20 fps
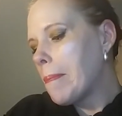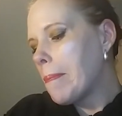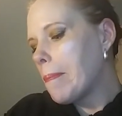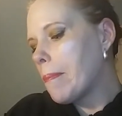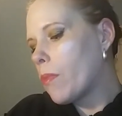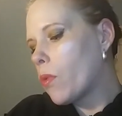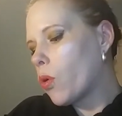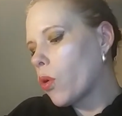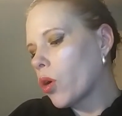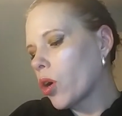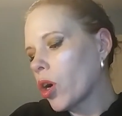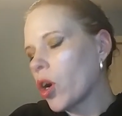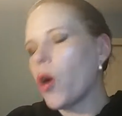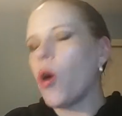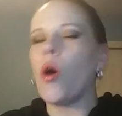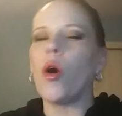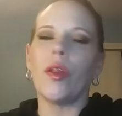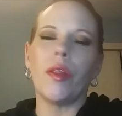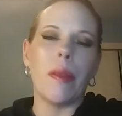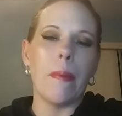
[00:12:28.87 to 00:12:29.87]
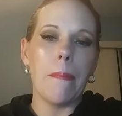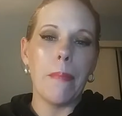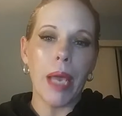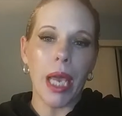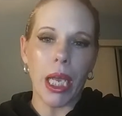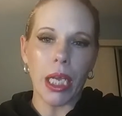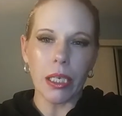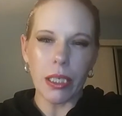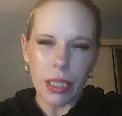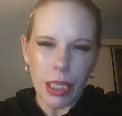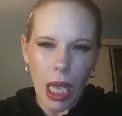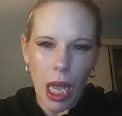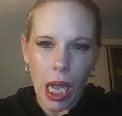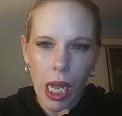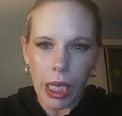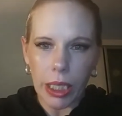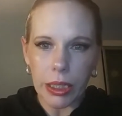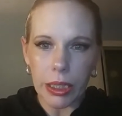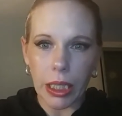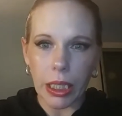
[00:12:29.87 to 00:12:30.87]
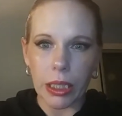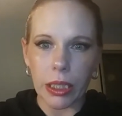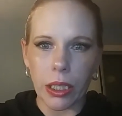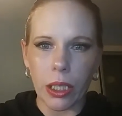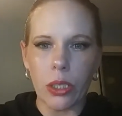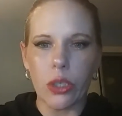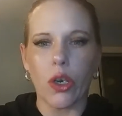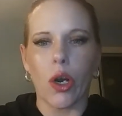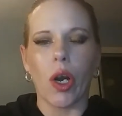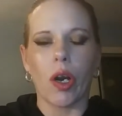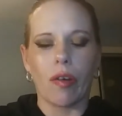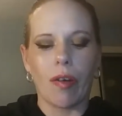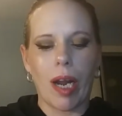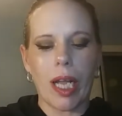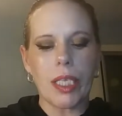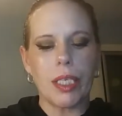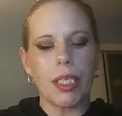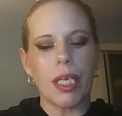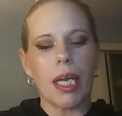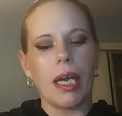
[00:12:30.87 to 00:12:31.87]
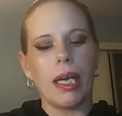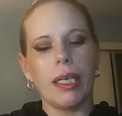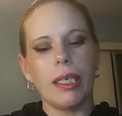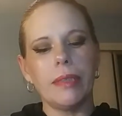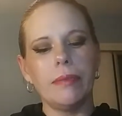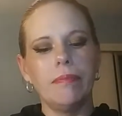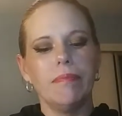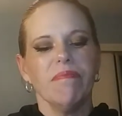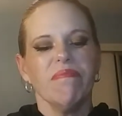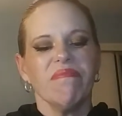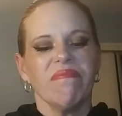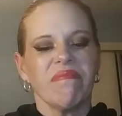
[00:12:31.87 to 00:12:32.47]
more on the pink side than the dark red side.